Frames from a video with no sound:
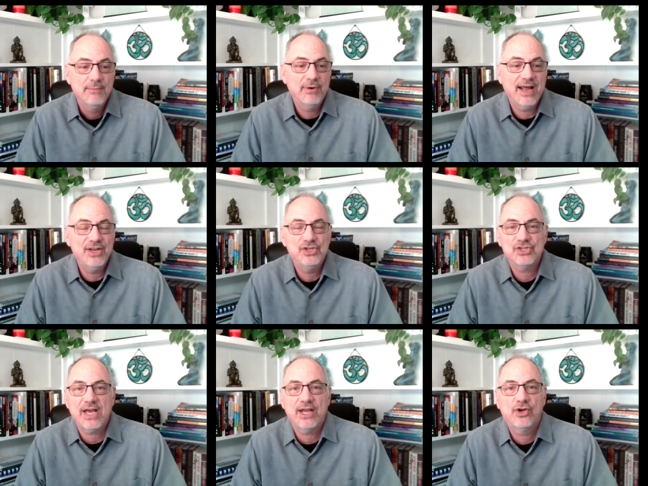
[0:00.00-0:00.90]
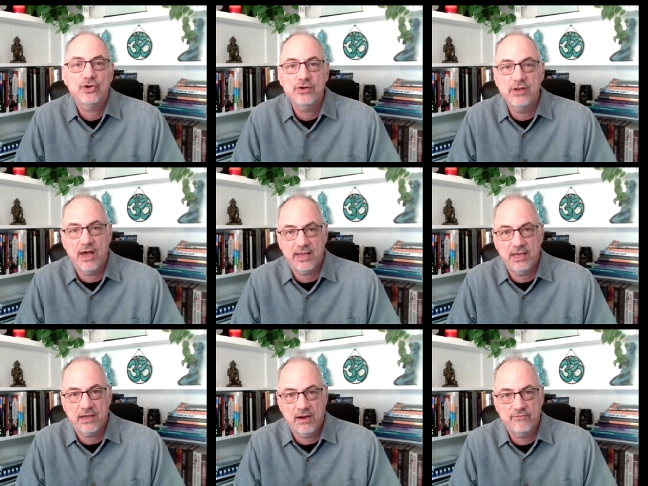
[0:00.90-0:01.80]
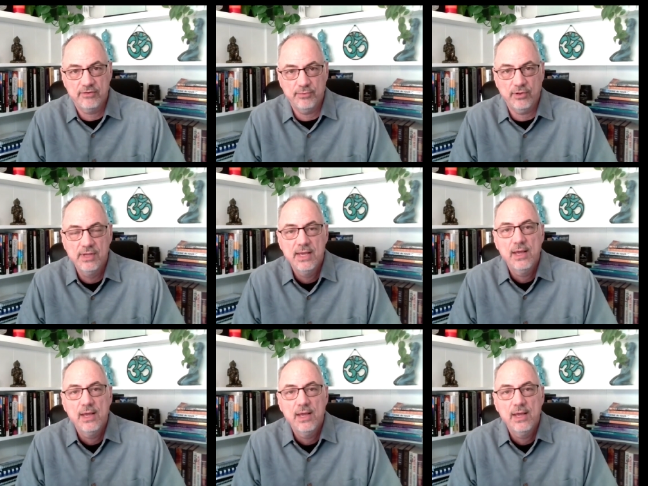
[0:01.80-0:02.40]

but I just I could not get comfortable.